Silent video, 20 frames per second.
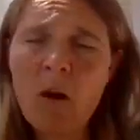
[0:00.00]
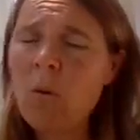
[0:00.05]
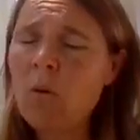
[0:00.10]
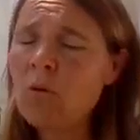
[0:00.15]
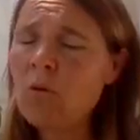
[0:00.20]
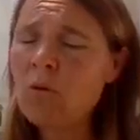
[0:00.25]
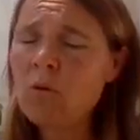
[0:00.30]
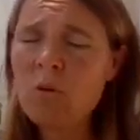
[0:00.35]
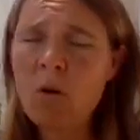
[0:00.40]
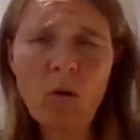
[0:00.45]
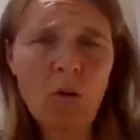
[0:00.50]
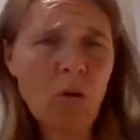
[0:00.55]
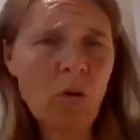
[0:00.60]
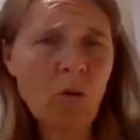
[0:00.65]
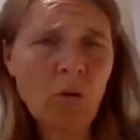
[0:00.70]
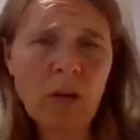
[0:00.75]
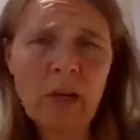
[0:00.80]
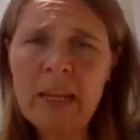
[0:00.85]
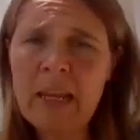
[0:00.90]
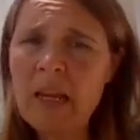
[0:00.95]
not
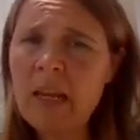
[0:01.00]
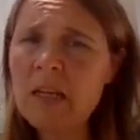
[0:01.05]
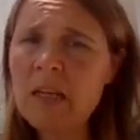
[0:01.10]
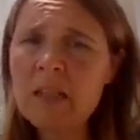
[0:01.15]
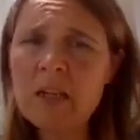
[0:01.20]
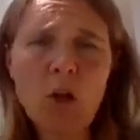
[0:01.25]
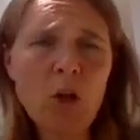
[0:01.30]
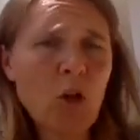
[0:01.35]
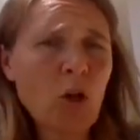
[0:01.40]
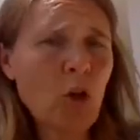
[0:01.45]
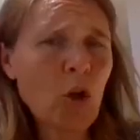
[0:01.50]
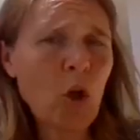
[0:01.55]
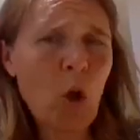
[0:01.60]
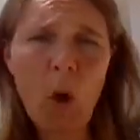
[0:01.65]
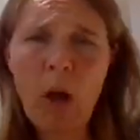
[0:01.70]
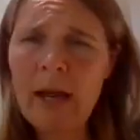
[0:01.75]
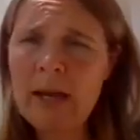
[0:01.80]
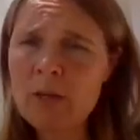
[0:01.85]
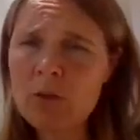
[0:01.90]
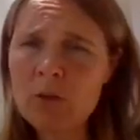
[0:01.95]
on lead,
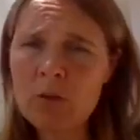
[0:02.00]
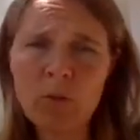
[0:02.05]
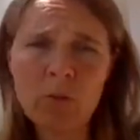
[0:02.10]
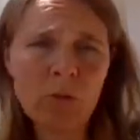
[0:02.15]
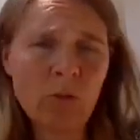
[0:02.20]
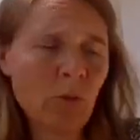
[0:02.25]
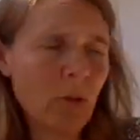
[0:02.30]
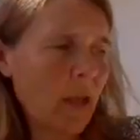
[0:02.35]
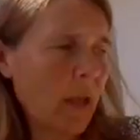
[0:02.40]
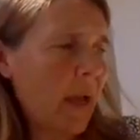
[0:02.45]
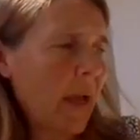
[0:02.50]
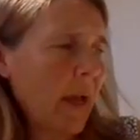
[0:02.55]
not at all.